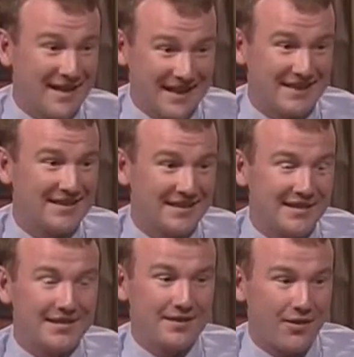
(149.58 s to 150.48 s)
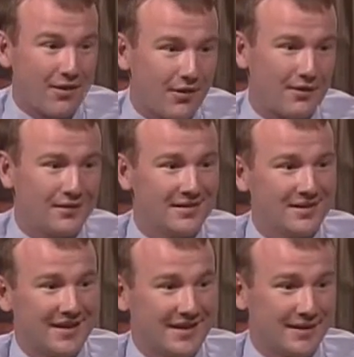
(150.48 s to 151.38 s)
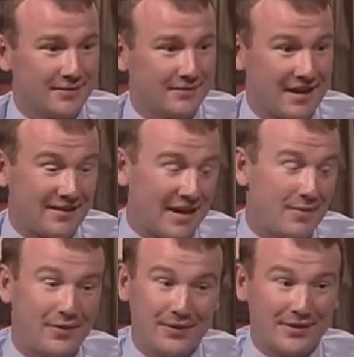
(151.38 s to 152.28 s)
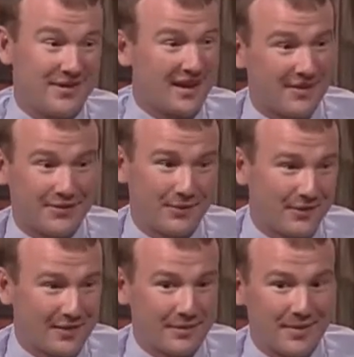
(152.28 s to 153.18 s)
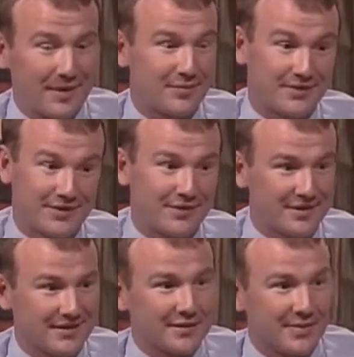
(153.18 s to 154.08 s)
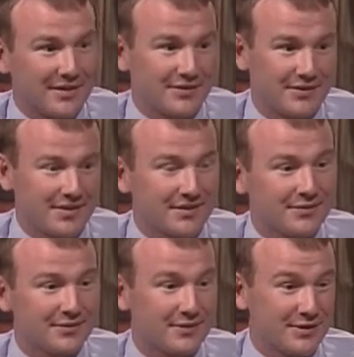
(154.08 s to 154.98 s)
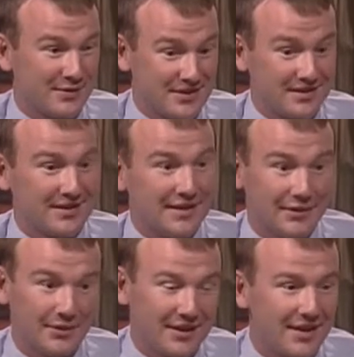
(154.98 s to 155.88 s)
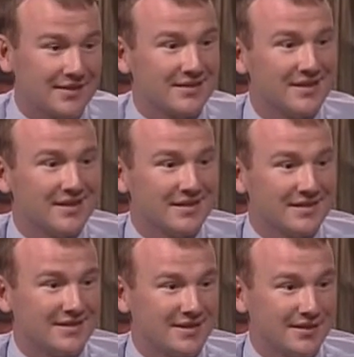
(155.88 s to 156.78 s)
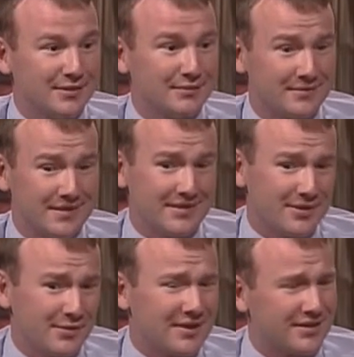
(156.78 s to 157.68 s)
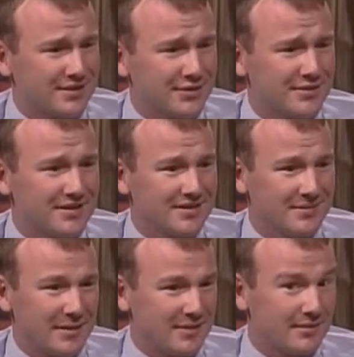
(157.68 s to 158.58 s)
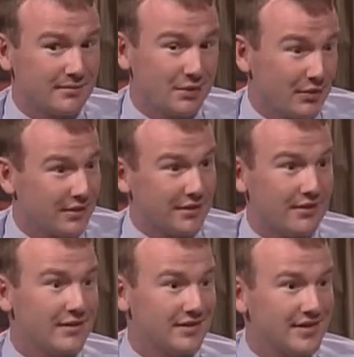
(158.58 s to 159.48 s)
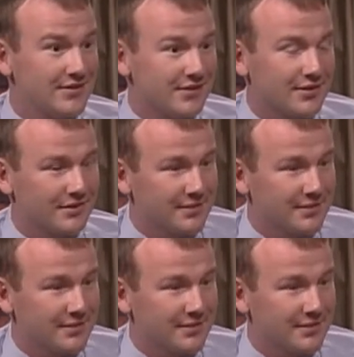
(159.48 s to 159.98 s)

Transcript: any teeth at all, and at that point we don't have to worry about preserving the space where that tooth was. We just let it rest until we can use it maybe to hook it on a denture.